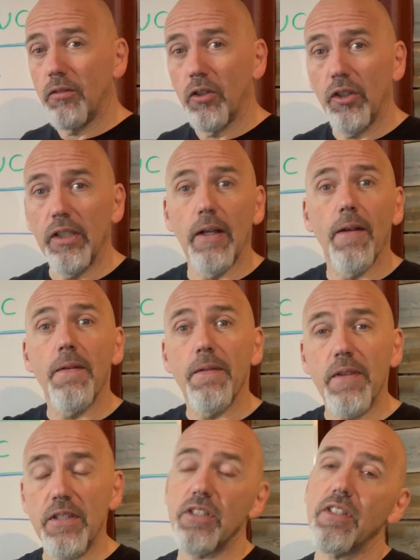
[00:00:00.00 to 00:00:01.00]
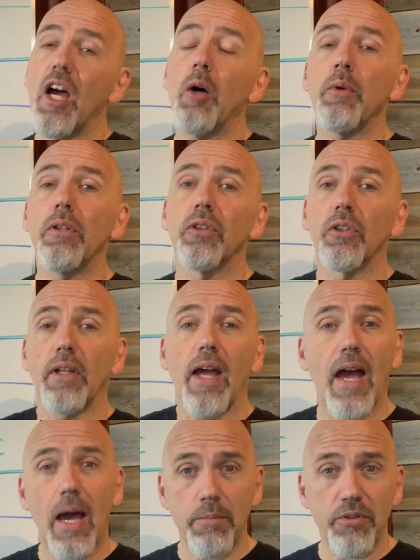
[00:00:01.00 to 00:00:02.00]
learning. This is how we learn
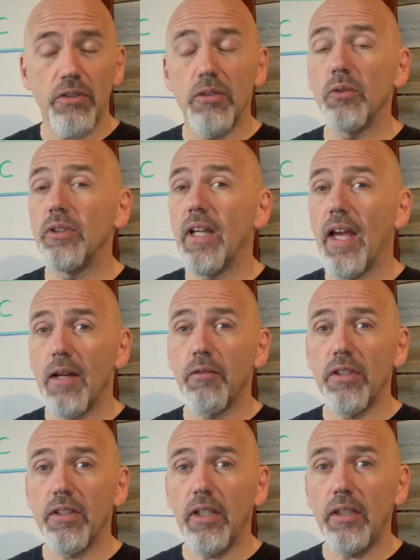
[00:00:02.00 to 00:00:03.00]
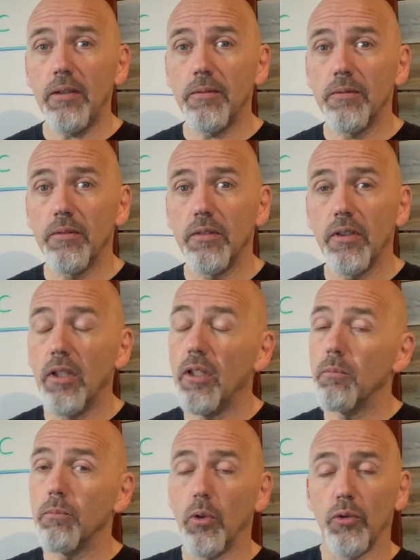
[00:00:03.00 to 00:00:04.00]
absolutely everything,
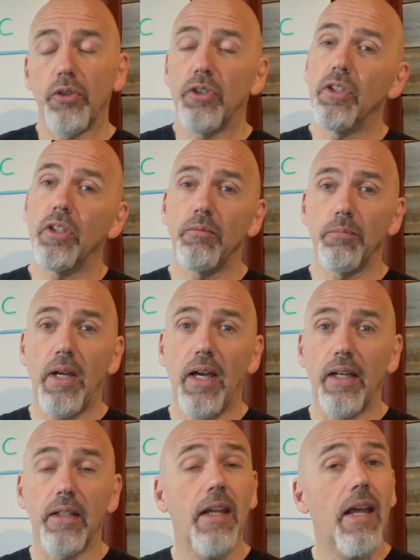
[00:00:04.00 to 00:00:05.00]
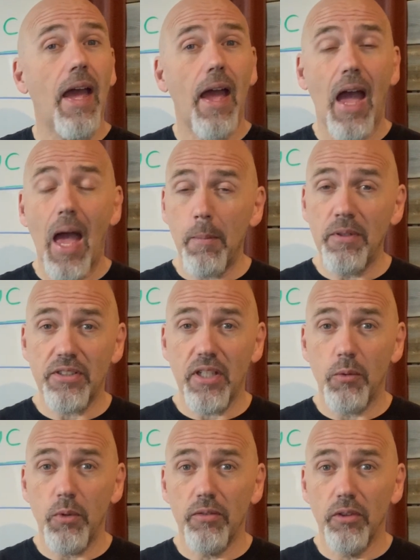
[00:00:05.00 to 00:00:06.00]
both good and bad. Habits
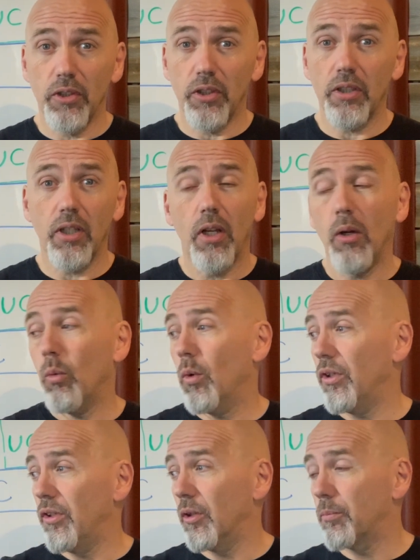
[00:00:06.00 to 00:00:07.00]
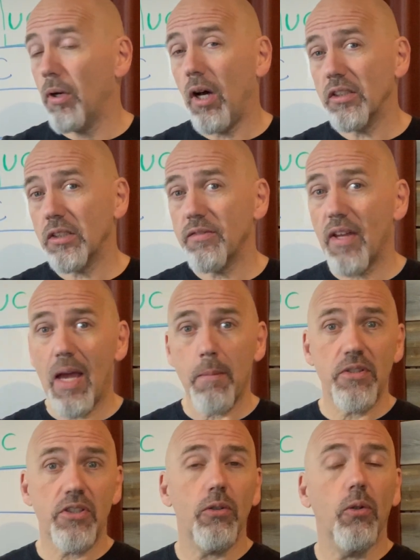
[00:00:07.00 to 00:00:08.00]
that we've learned, whether they're positive
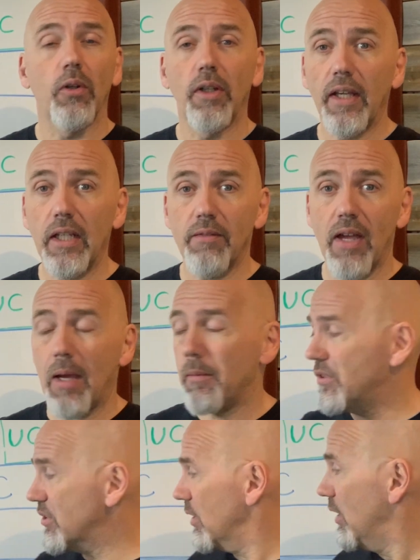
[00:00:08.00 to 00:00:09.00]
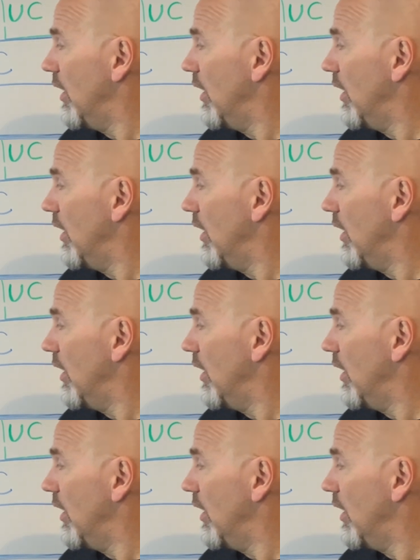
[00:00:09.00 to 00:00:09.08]
habits or negative habits,